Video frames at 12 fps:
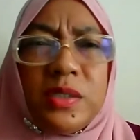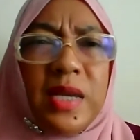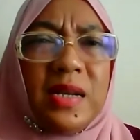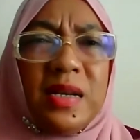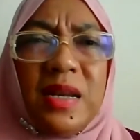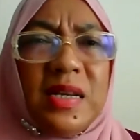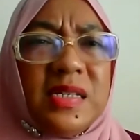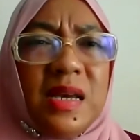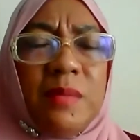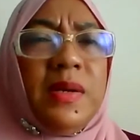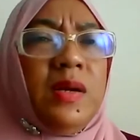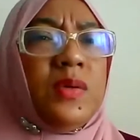Then, then
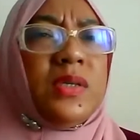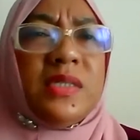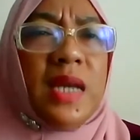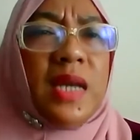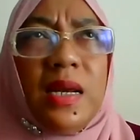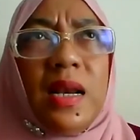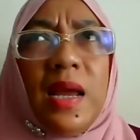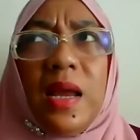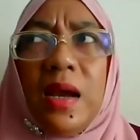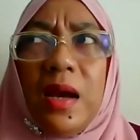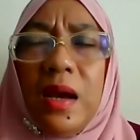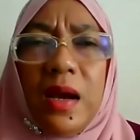somebody was telling
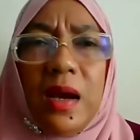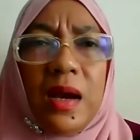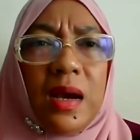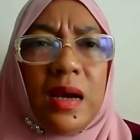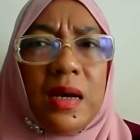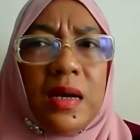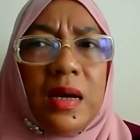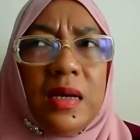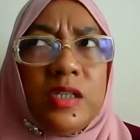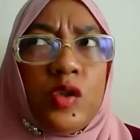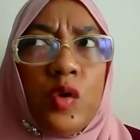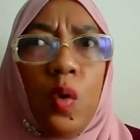like,
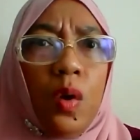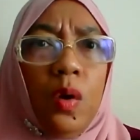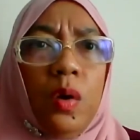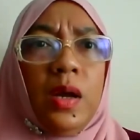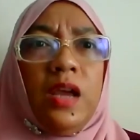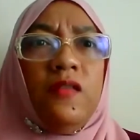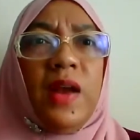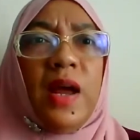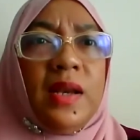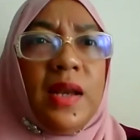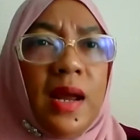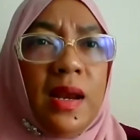so if
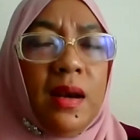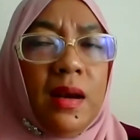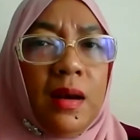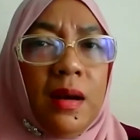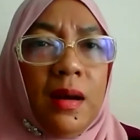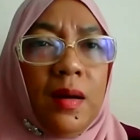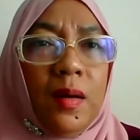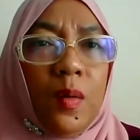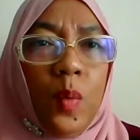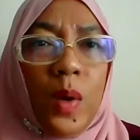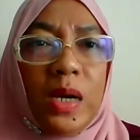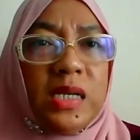like that,
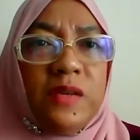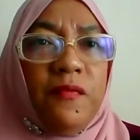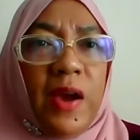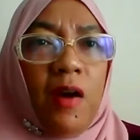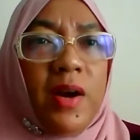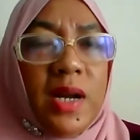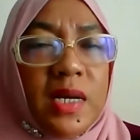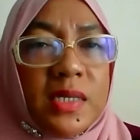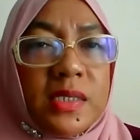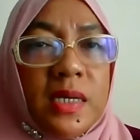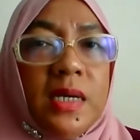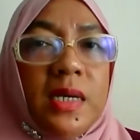what is effect on
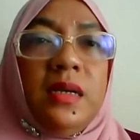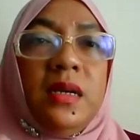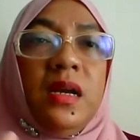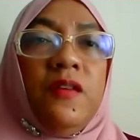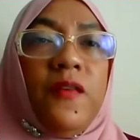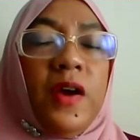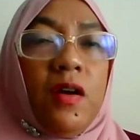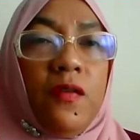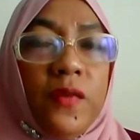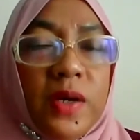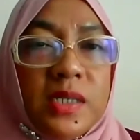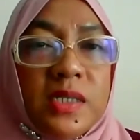us? The effect
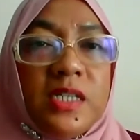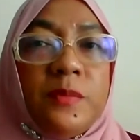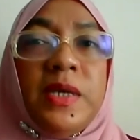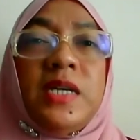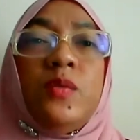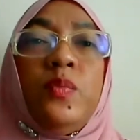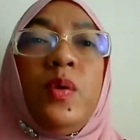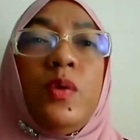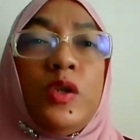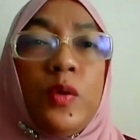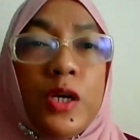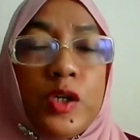of us is because we
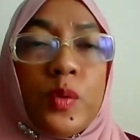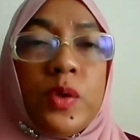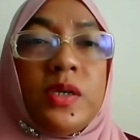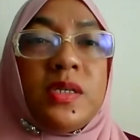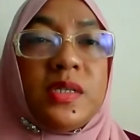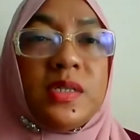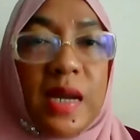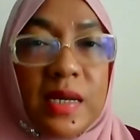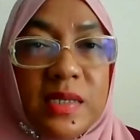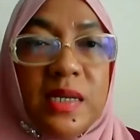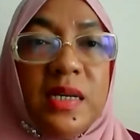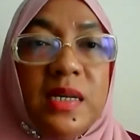want to ensure the
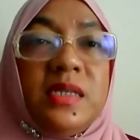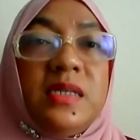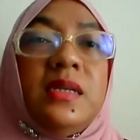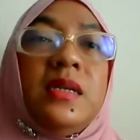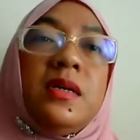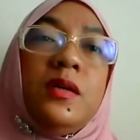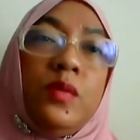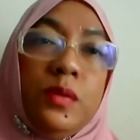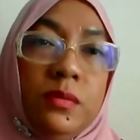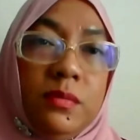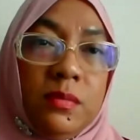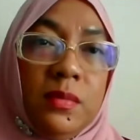society is in a good